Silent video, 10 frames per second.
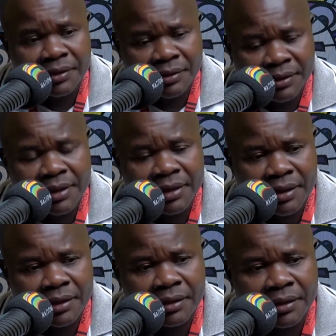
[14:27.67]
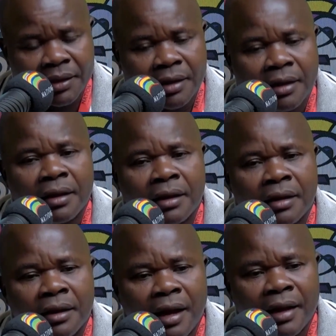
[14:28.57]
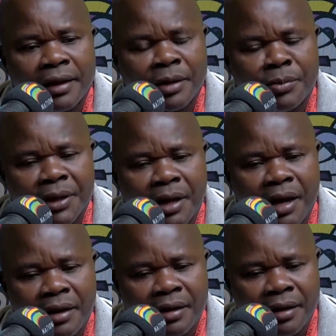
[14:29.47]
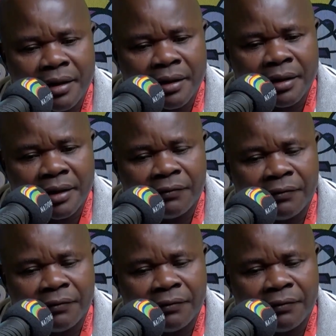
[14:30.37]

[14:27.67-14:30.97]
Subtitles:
secretary came in and gave